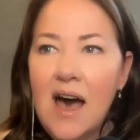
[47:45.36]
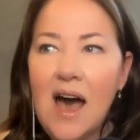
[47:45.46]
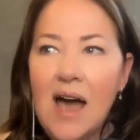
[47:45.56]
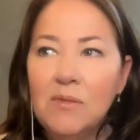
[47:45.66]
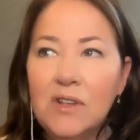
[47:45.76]

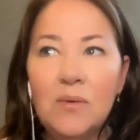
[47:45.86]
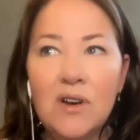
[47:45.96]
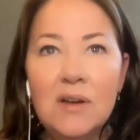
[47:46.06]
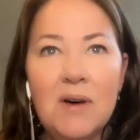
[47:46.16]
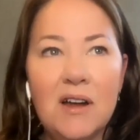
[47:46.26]
I'm really
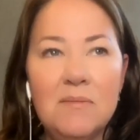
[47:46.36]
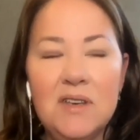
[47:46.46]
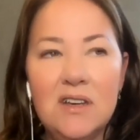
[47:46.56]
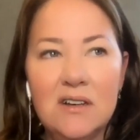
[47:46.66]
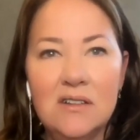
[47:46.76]
worried about it
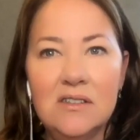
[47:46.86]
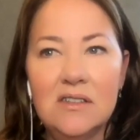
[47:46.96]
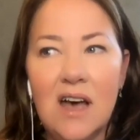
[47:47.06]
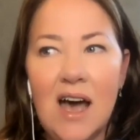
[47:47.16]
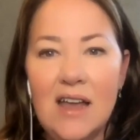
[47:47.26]
because
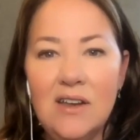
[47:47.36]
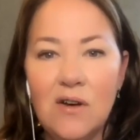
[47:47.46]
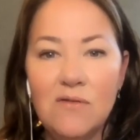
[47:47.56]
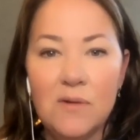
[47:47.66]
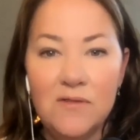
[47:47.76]
I
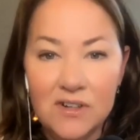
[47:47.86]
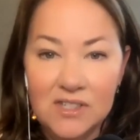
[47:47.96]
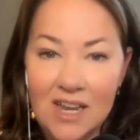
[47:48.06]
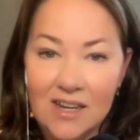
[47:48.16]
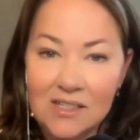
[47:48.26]
know from
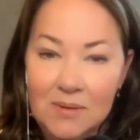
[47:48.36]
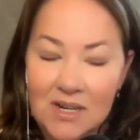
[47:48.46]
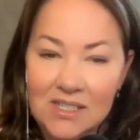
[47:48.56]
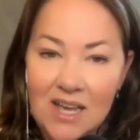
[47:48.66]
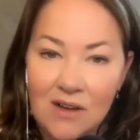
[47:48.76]
firsthand
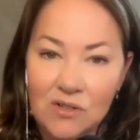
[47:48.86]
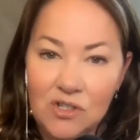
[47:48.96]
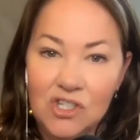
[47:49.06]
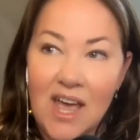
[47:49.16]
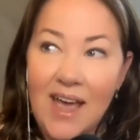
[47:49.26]
experience how
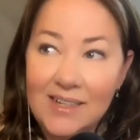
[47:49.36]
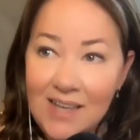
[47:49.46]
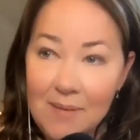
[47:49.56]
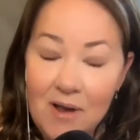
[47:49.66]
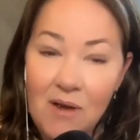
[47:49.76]
jacked
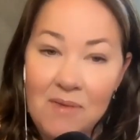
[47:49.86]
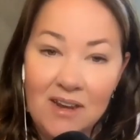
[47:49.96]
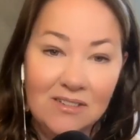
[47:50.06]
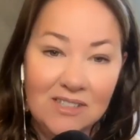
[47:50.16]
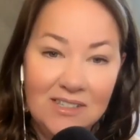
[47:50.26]
up our
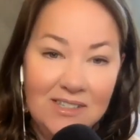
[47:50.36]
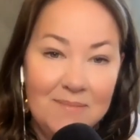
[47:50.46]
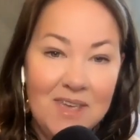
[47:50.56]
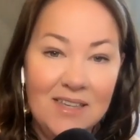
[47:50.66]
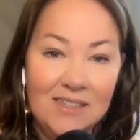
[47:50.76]
medical
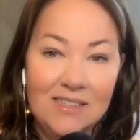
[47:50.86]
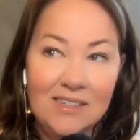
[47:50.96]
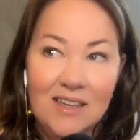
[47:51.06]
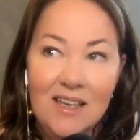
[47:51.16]
system is.